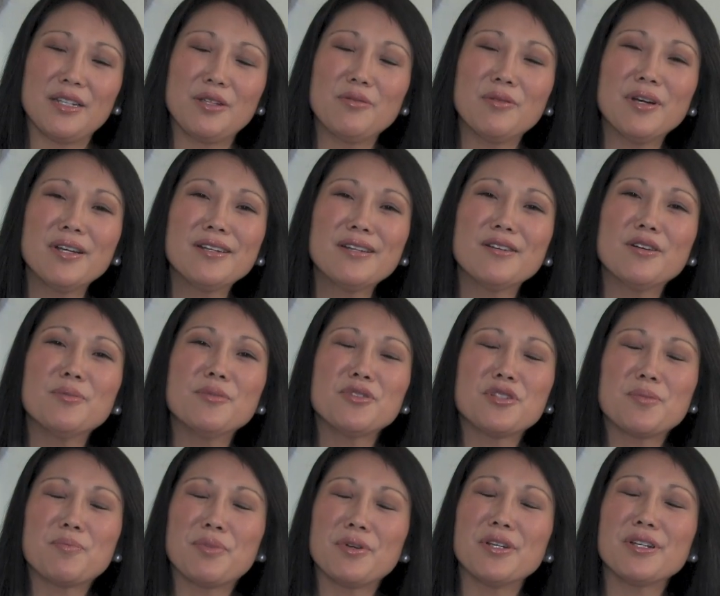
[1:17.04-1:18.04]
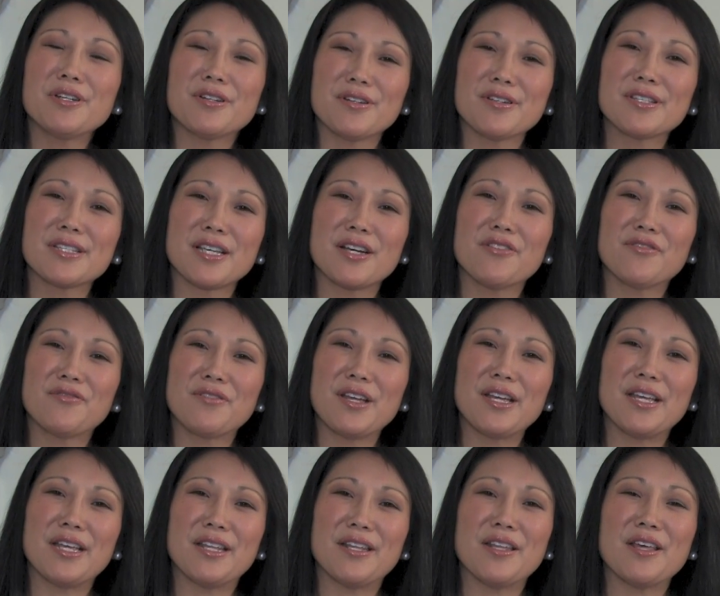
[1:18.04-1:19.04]
you want to almost put yourself
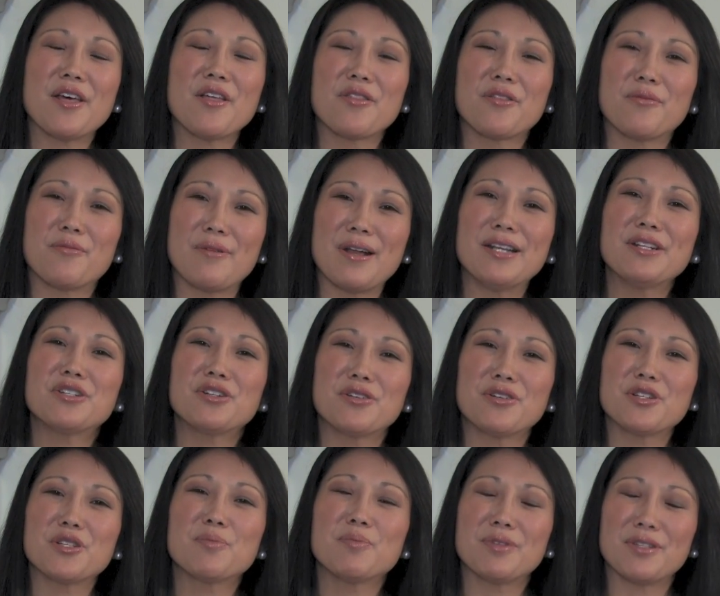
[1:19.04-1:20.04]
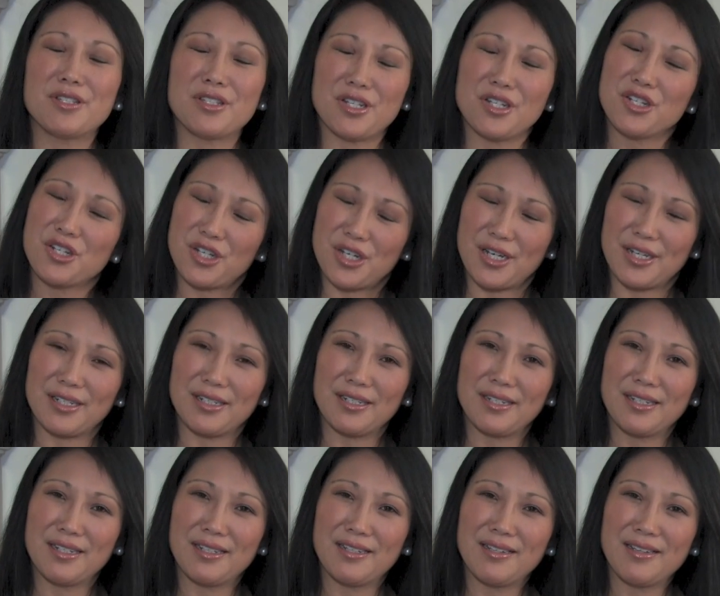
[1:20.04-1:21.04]
in the renter's position
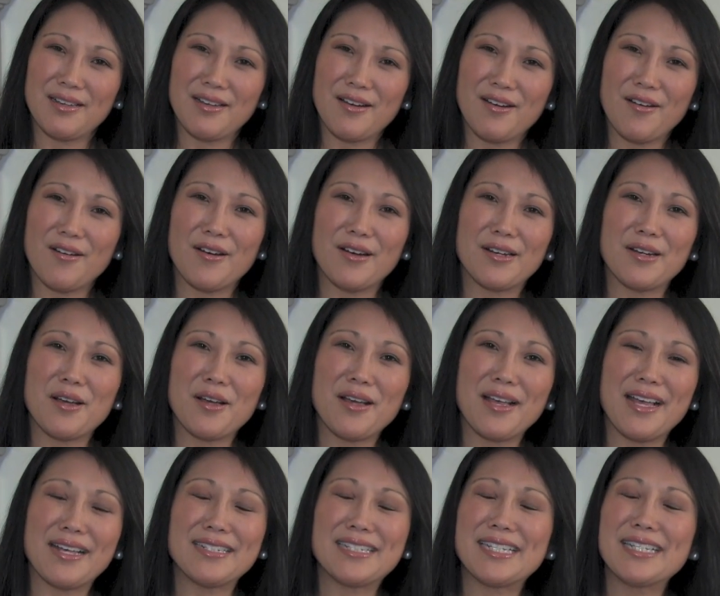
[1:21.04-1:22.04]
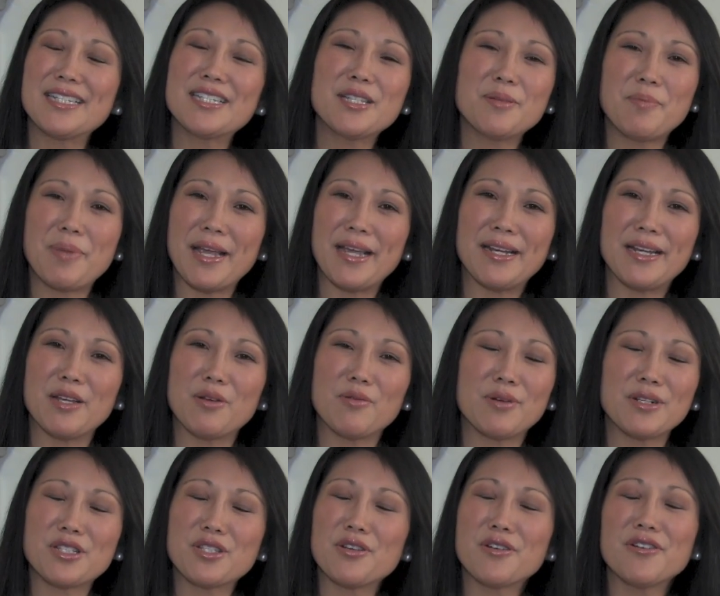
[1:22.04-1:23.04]
on anticipating
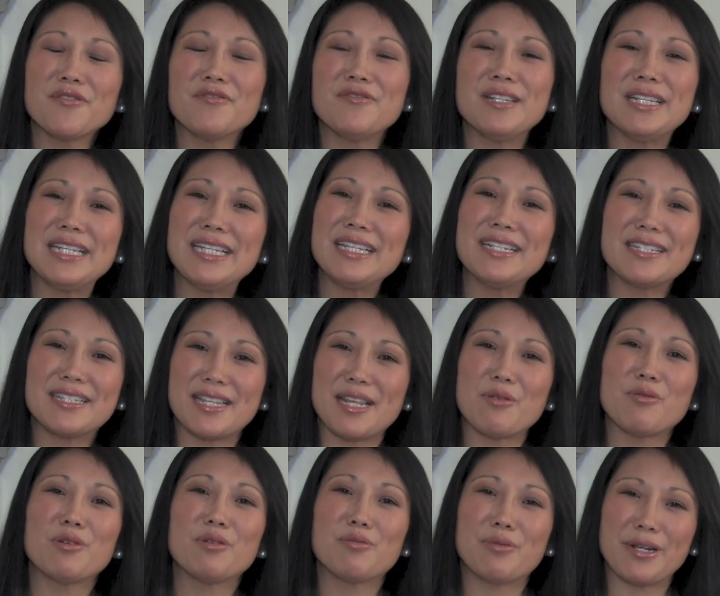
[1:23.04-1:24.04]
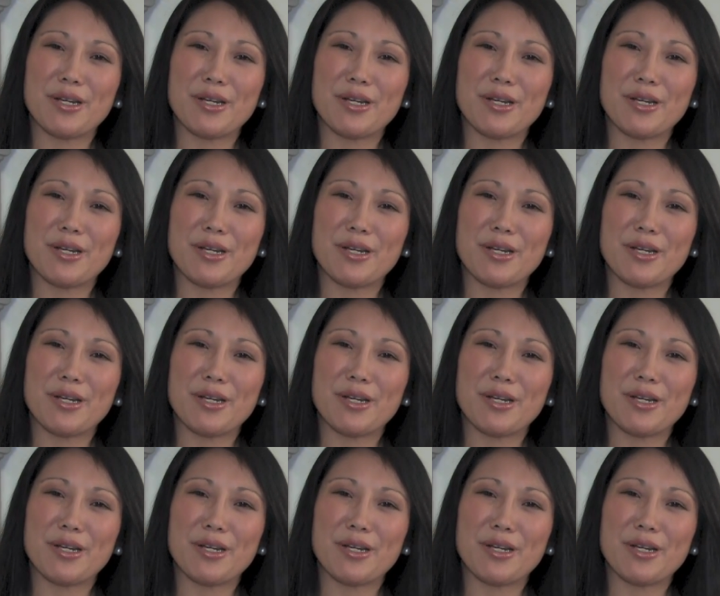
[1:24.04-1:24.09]
what sort of needs they would